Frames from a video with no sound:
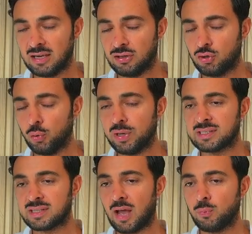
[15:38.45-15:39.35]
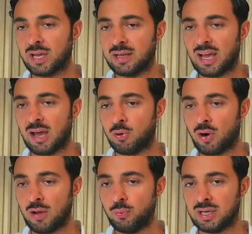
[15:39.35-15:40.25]
In 2 weeks time, we get an
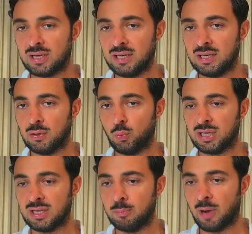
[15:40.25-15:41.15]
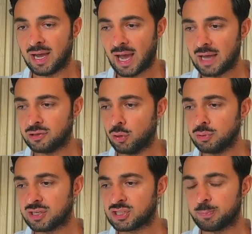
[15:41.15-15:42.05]
MRI weekly buy. I
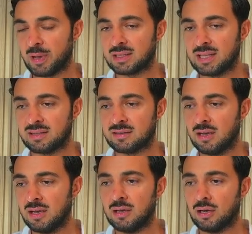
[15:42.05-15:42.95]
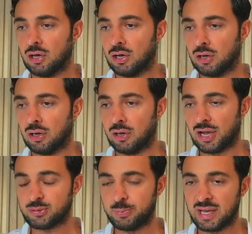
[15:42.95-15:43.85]
don't expect that
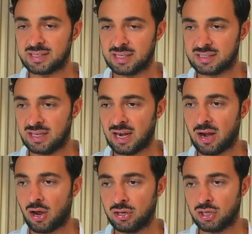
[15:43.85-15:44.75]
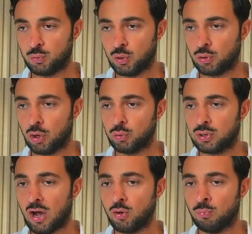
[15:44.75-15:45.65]
SPX 6900 will go
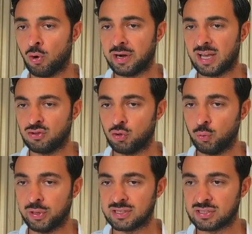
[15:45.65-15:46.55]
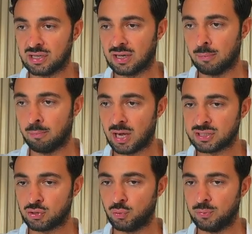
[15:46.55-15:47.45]
down more than 2 weeks,
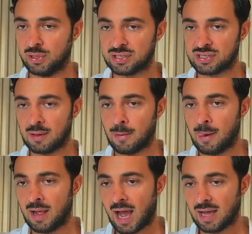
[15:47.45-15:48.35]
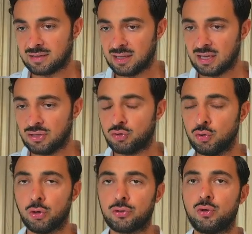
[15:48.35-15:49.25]
max 3 weeks. I think in
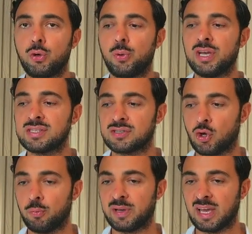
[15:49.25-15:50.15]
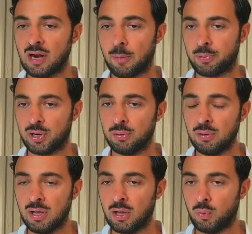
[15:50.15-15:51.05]
2 or 3 weeks, so begin
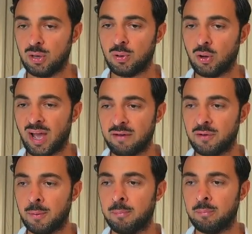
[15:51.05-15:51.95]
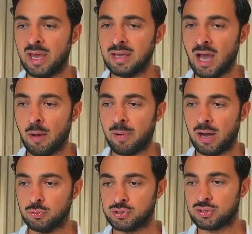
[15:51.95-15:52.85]
April, we will have a mega
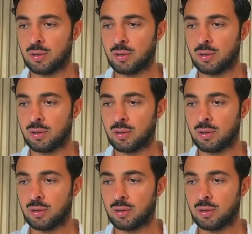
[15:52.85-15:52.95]
bounce.